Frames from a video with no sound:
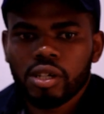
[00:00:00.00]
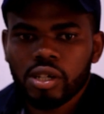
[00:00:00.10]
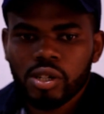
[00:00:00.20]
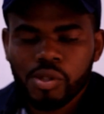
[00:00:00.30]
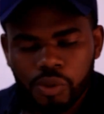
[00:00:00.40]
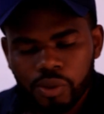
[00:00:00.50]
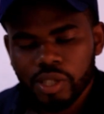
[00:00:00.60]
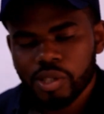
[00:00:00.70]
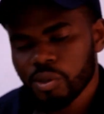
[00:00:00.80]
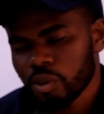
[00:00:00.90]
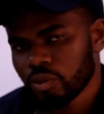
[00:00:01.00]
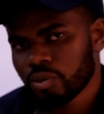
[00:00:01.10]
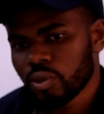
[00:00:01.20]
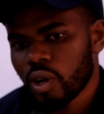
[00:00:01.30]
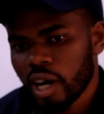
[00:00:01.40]
a student
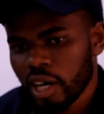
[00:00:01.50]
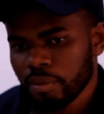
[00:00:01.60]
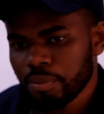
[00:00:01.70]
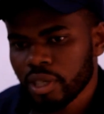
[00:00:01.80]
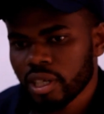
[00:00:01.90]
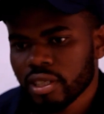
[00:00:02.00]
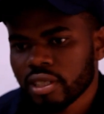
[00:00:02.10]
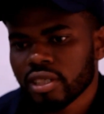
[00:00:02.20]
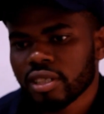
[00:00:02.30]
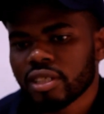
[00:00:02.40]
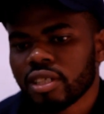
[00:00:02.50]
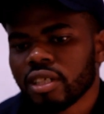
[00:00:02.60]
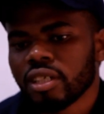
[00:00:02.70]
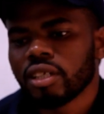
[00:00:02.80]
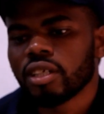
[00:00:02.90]
of IPRCs,
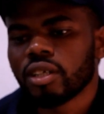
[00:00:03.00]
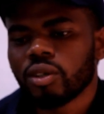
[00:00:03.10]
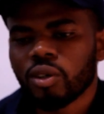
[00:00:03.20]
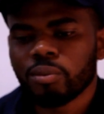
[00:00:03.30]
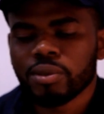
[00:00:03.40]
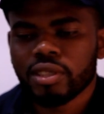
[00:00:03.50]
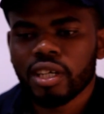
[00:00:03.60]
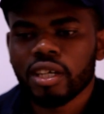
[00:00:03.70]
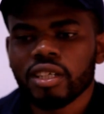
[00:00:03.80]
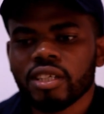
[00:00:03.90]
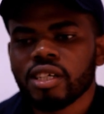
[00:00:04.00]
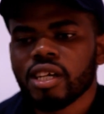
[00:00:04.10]
they obtain